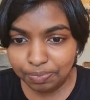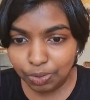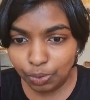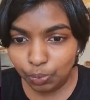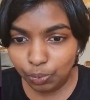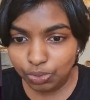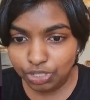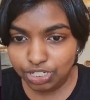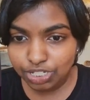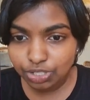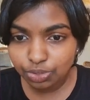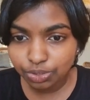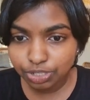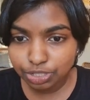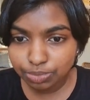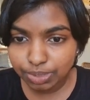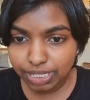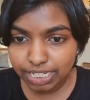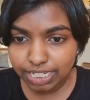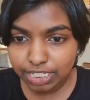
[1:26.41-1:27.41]
which is going to
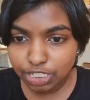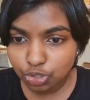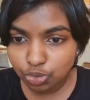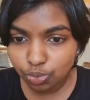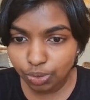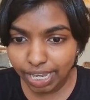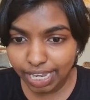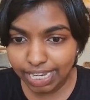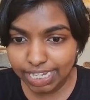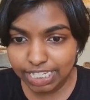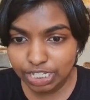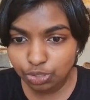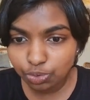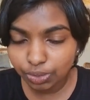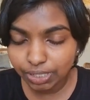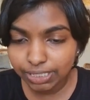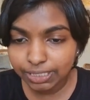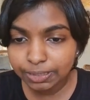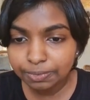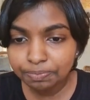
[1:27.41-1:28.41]
be 2x
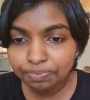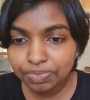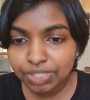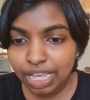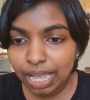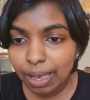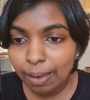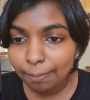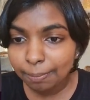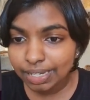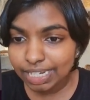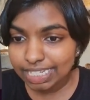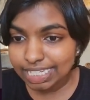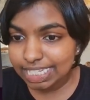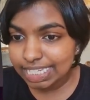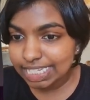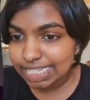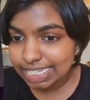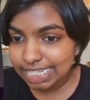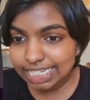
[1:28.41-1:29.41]
squared plus
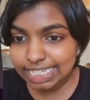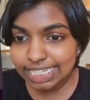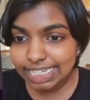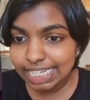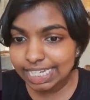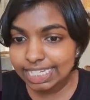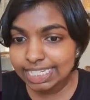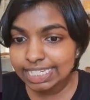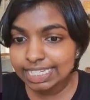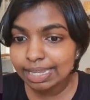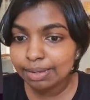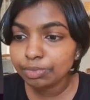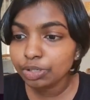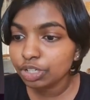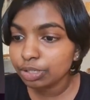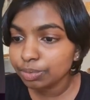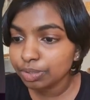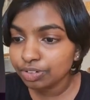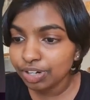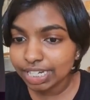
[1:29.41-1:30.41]
the 6x I'm going
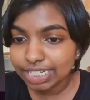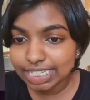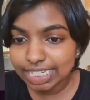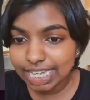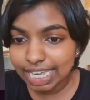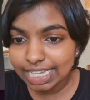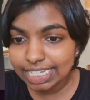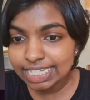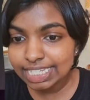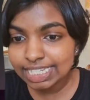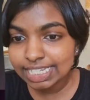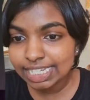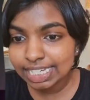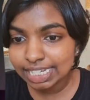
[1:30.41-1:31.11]
to be writing as